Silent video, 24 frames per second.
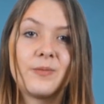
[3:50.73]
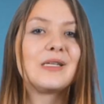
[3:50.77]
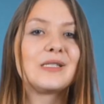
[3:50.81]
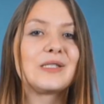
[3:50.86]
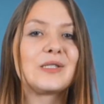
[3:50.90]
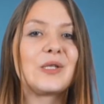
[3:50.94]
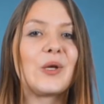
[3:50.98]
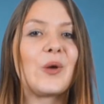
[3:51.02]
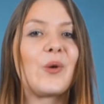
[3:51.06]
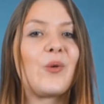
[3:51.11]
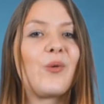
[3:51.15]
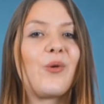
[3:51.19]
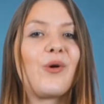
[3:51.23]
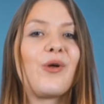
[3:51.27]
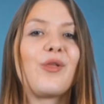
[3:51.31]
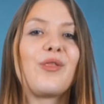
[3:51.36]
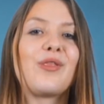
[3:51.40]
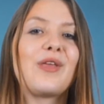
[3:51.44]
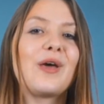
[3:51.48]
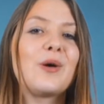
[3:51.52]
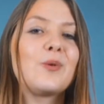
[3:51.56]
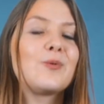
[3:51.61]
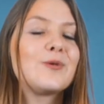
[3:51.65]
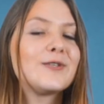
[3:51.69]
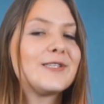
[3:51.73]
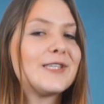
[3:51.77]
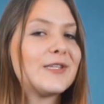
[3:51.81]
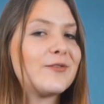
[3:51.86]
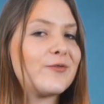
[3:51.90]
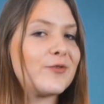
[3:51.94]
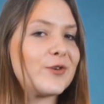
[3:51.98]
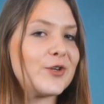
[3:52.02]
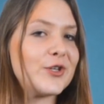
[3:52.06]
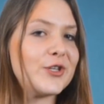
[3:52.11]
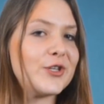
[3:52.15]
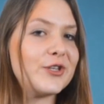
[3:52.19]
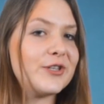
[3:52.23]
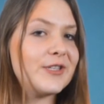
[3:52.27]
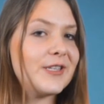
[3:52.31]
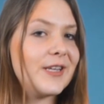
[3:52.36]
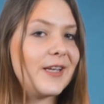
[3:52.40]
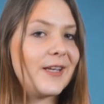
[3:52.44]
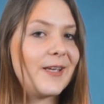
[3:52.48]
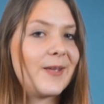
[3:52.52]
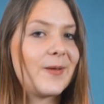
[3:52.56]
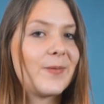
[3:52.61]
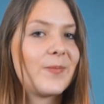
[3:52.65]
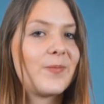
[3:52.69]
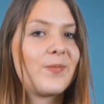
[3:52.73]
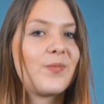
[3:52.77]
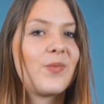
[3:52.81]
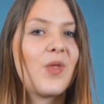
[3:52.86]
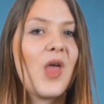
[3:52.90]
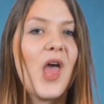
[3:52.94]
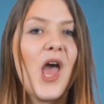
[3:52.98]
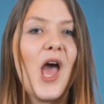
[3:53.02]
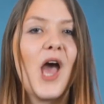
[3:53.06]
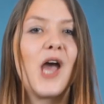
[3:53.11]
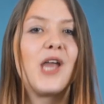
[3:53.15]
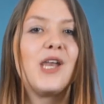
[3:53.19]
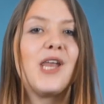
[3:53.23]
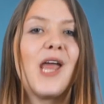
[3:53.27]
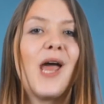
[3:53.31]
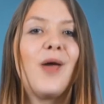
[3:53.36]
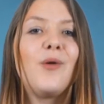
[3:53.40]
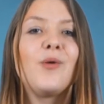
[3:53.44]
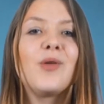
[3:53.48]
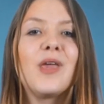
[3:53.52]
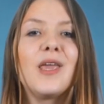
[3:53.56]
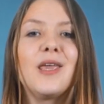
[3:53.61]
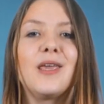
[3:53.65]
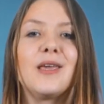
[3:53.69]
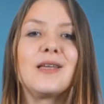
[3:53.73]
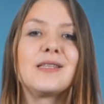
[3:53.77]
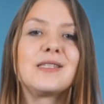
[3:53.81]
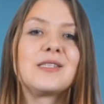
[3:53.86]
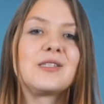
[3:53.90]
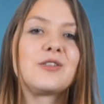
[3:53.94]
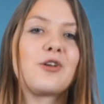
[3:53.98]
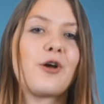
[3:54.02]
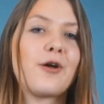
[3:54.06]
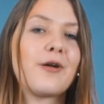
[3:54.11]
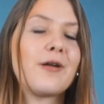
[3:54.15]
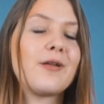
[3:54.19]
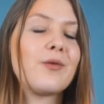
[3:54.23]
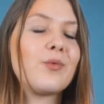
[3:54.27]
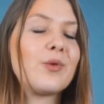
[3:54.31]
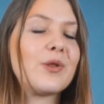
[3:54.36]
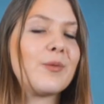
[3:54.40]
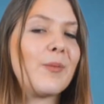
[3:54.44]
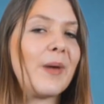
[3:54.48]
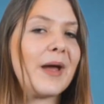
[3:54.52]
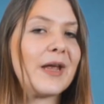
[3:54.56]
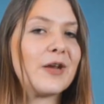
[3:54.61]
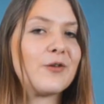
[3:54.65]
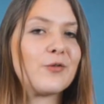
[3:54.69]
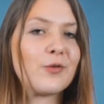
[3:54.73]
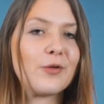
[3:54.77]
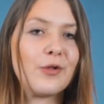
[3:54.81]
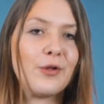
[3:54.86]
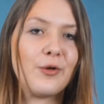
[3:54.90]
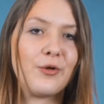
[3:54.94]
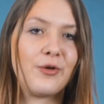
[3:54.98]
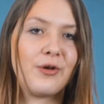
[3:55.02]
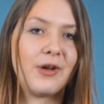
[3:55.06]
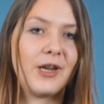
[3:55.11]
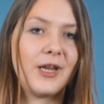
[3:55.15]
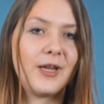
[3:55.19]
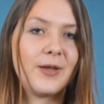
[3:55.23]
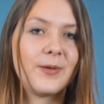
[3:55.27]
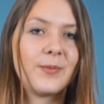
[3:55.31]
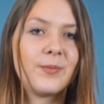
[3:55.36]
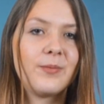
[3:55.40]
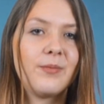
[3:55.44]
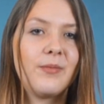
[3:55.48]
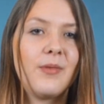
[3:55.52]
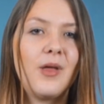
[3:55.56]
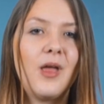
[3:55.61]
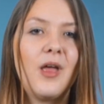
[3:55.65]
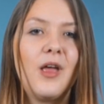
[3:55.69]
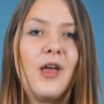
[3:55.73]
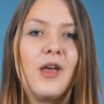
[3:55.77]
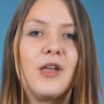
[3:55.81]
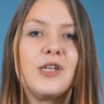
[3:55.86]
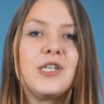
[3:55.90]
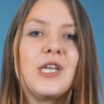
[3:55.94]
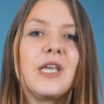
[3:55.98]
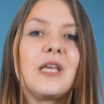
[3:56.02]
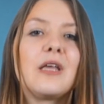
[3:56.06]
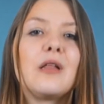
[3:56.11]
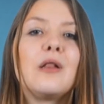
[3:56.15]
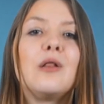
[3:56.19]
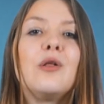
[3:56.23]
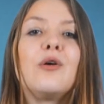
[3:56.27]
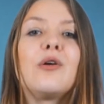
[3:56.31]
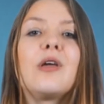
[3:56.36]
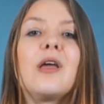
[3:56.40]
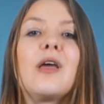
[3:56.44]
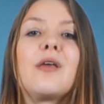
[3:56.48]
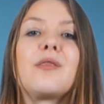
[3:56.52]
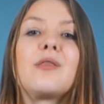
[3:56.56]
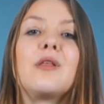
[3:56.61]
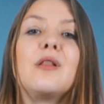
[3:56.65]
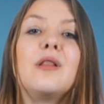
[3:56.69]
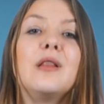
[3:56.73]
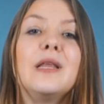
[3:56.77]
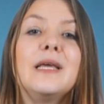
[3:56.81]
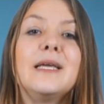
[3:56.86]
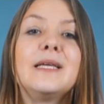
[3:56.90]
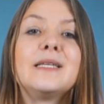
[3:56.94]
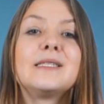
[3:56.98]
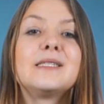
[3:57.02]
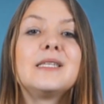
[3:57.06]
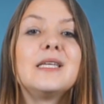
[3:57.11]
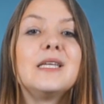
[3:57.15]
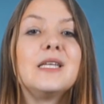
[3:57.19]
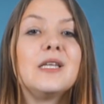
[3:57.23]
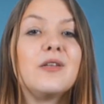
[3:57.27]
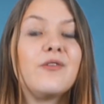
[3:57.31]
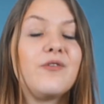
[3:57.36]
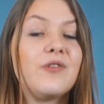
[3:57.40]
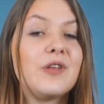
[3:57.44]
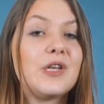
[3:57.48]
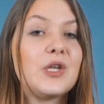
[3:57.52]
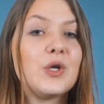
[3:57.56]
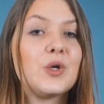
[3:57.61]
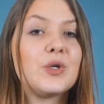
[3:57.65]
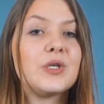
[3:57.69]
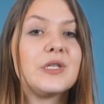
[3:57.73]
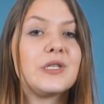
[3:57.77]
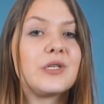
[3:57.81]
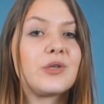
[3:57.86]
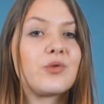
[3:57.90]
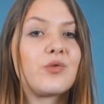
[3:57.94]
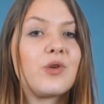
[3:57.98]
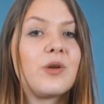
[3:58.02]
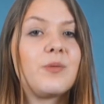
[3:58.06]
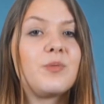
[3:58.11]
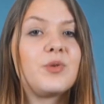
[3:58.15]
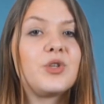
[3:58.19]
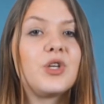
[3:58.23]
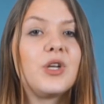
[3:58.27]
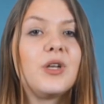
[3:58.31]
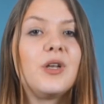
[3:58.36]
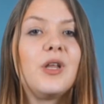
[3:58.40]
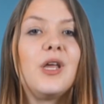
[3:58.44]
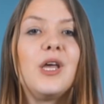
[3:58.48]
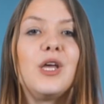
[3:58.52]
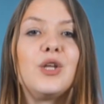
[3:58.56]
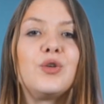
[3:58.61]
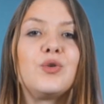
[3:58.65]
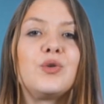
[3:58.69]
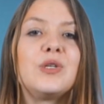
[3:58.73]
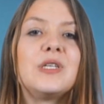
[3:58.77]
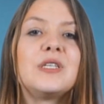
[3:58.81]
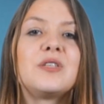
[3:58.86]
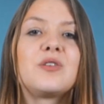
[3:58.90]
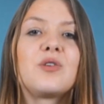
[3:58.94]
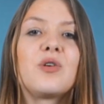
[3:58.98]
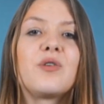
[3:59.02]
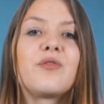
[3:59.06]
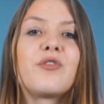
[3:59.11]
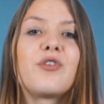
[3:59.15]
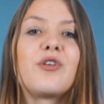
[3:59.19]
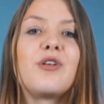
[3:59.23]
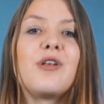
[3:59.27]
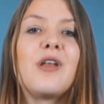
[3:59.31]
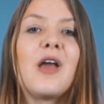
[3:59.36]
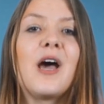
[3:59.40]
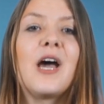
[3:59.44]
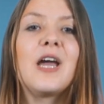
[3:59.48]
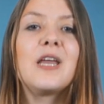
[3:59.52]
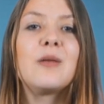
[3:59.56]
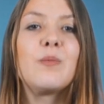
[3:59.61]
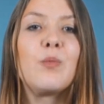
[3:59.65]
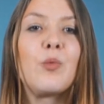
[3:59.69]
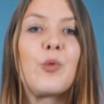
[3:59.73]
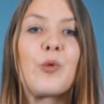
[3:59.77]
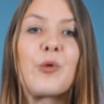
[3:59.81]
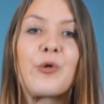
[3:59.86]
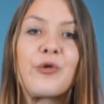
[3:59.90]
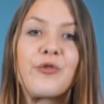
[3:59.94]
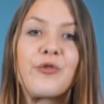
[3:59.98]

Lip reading: So, that was it for today. Now you can get started with microlearning. Take a look at the links in the video description to discover 9 more